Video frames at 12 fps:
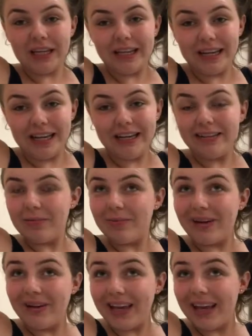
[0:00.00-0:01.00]
that is
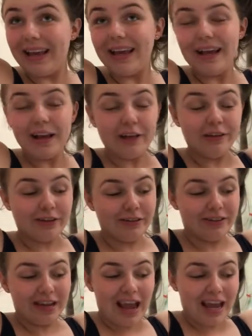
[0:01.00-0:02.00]
about it. So
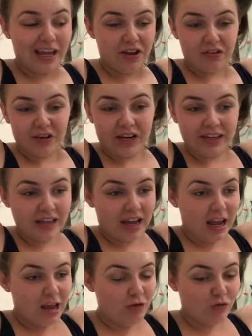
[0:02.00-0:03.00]
today you've had
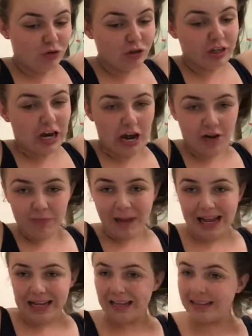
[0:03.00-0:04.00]
a rundown of
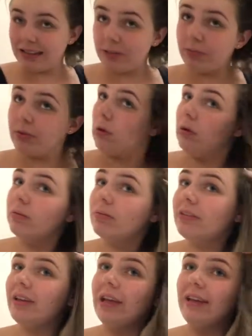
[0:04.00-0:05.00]
my simple
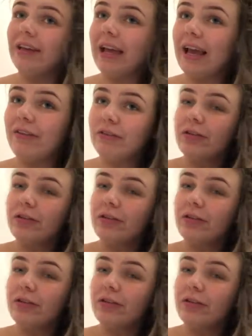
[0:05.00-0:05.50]
skincare